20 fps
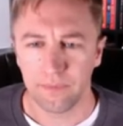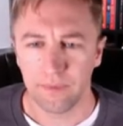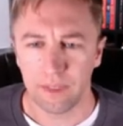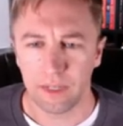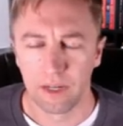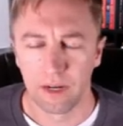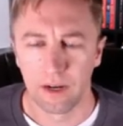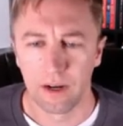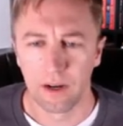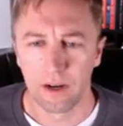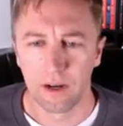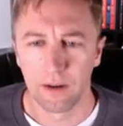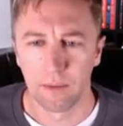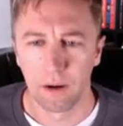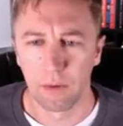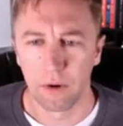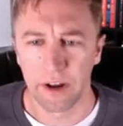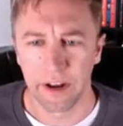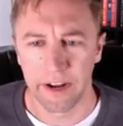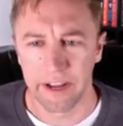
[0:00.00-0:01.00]
Um, I
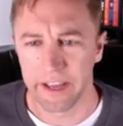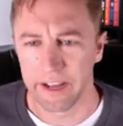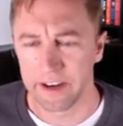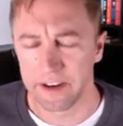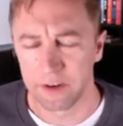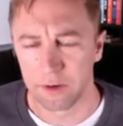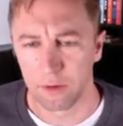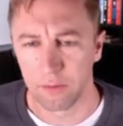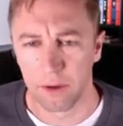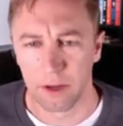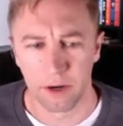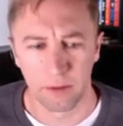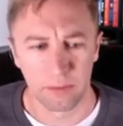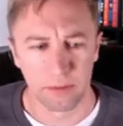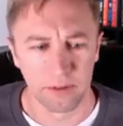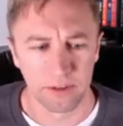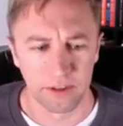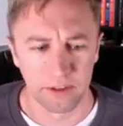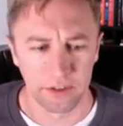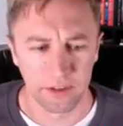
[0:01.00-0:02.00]
wanted to get into a better
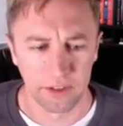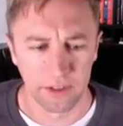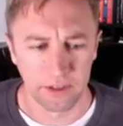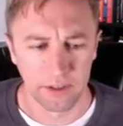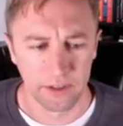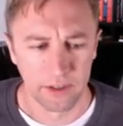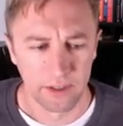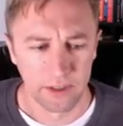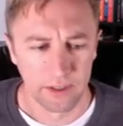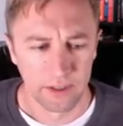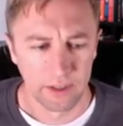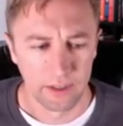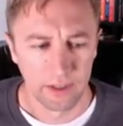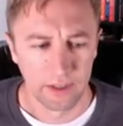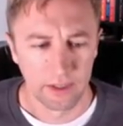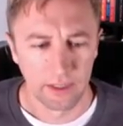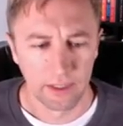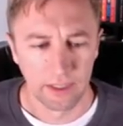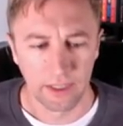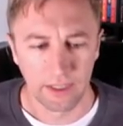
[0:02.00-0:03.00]
position.
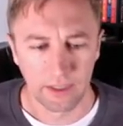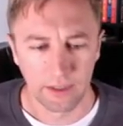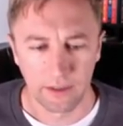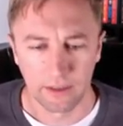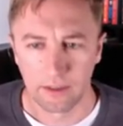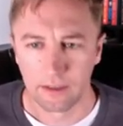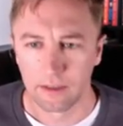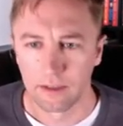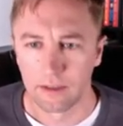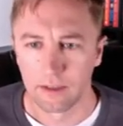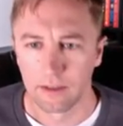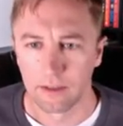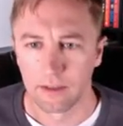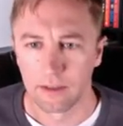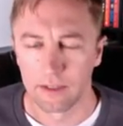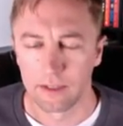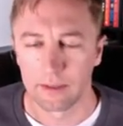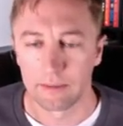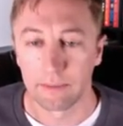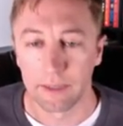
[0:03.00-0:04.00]

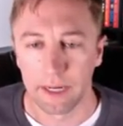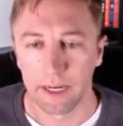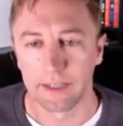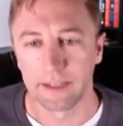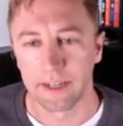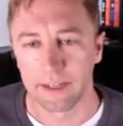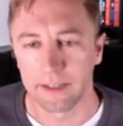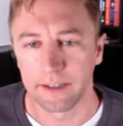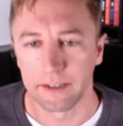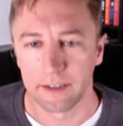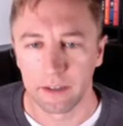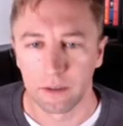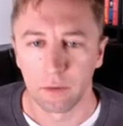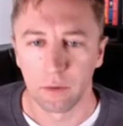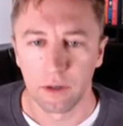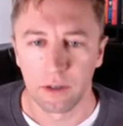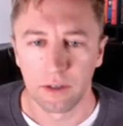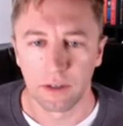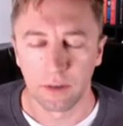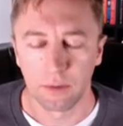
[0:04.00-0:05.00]
I mean, I technically
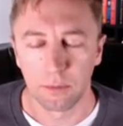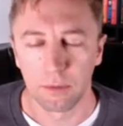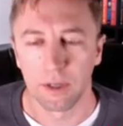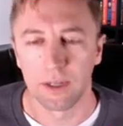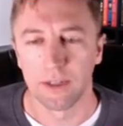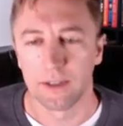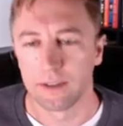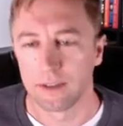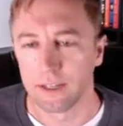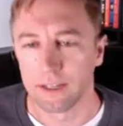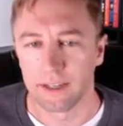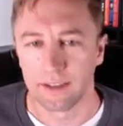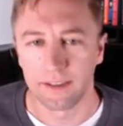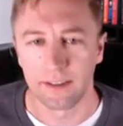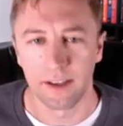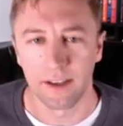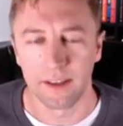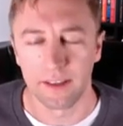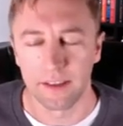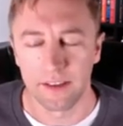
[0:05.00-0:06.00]
was, but like I
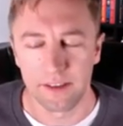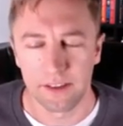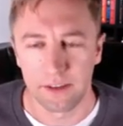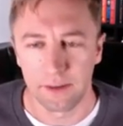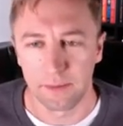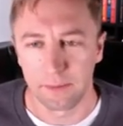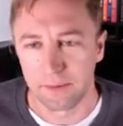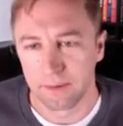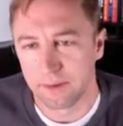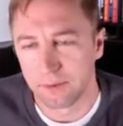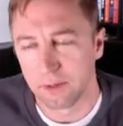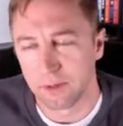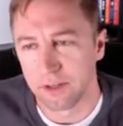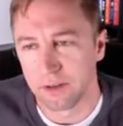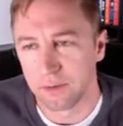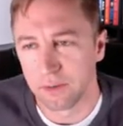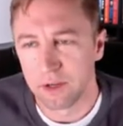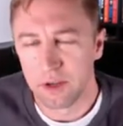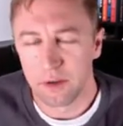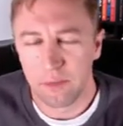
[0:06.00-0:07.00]
said, these some, when
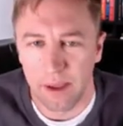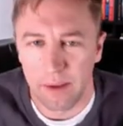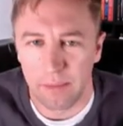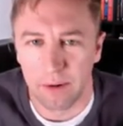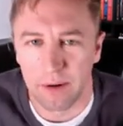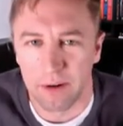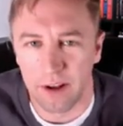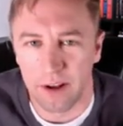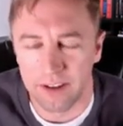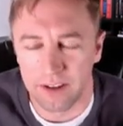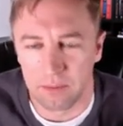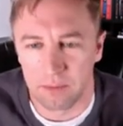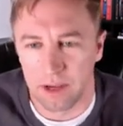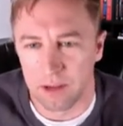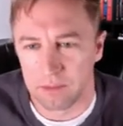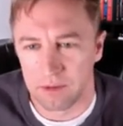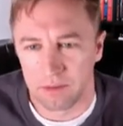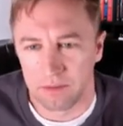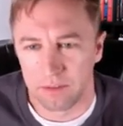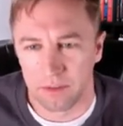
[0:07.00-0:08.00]
you when you paper trade,
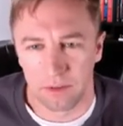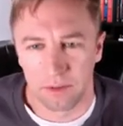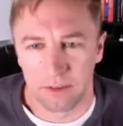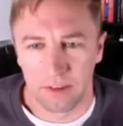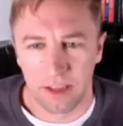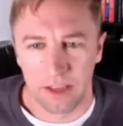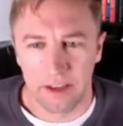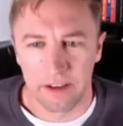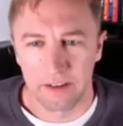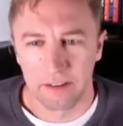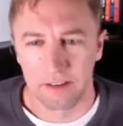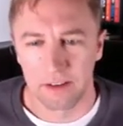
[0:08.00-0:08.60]
sometimes it feels late.